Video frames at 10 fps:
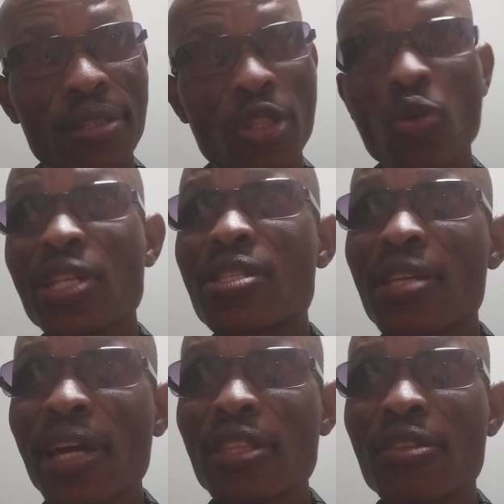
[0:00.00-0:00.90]
It was
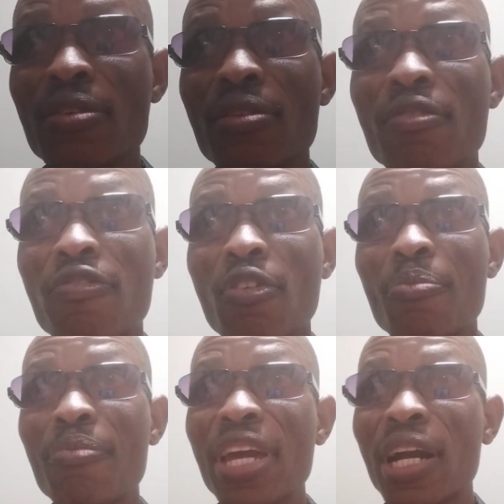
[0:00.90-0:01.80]
said for
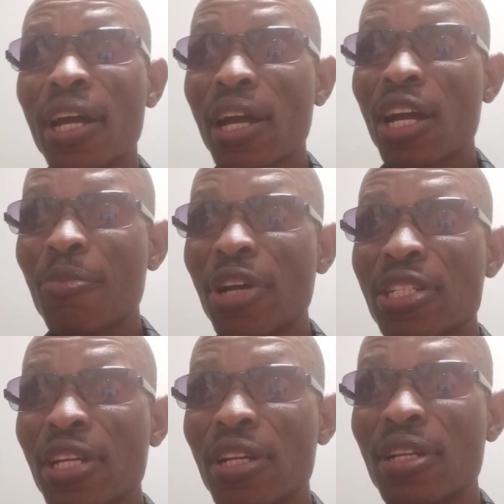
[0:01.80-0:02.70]
Meg
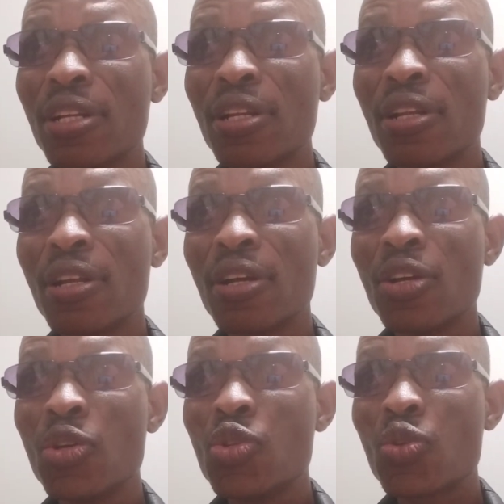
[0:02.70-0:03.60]
Raka-Machel
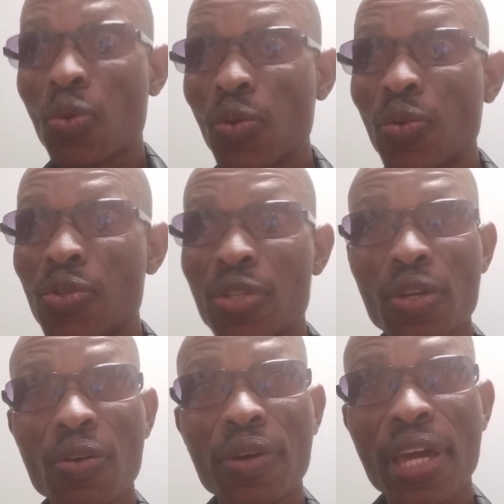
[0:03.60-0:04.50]
to lose,
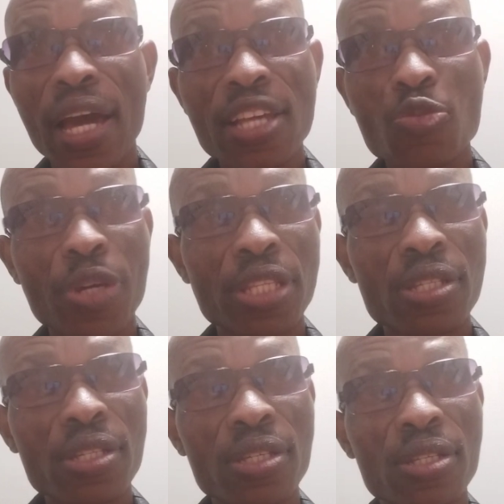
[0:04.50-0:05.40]
her
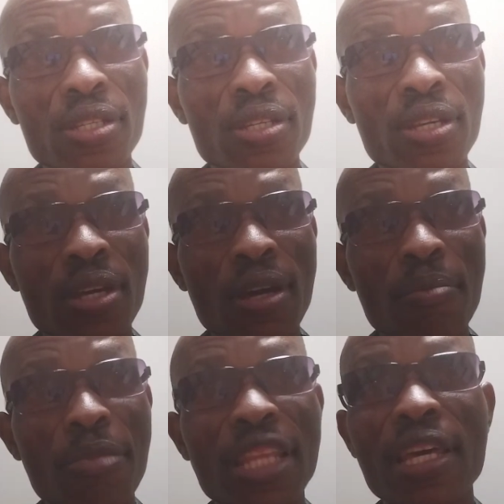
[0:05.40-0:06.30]
husband.
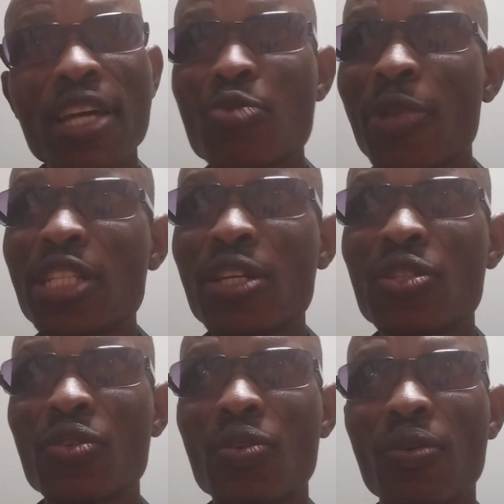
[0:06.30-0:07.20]
But as much
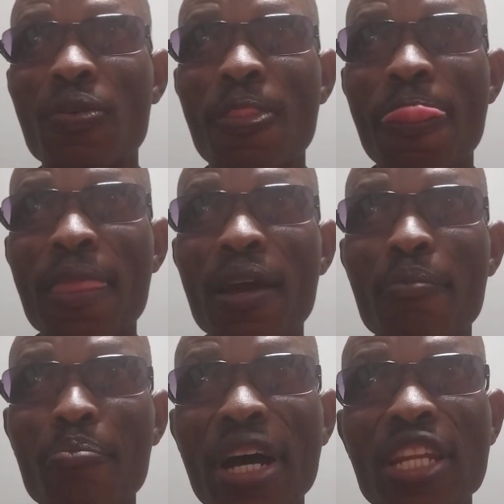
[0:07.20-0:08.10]
as
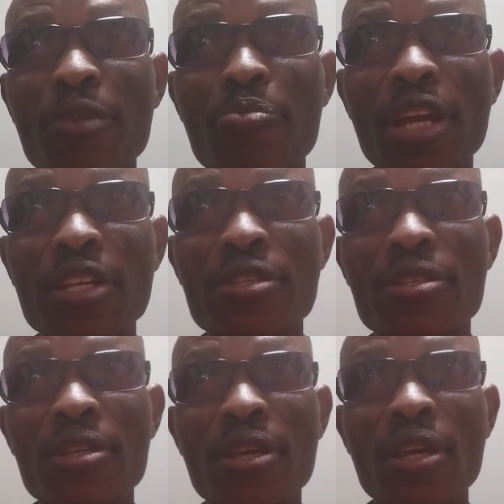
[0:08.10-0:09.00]
money
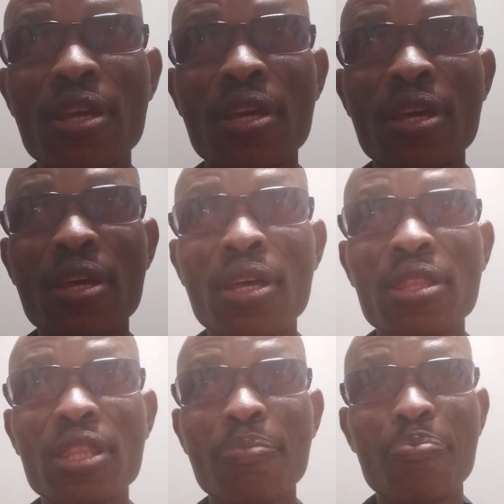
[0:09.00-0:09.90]
plays
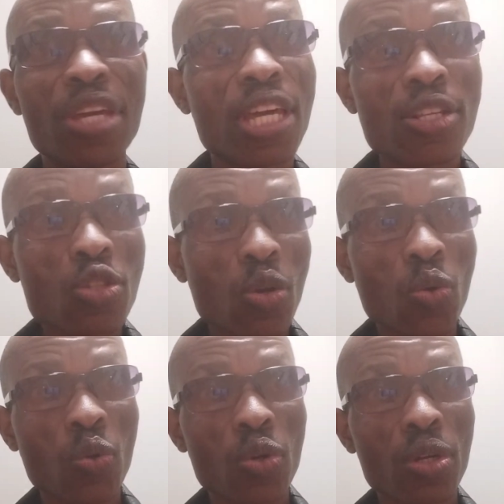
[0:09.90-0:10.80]
the biggest
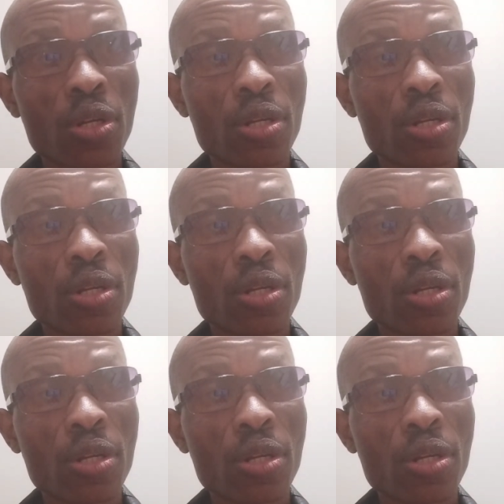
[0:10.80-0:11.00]
role.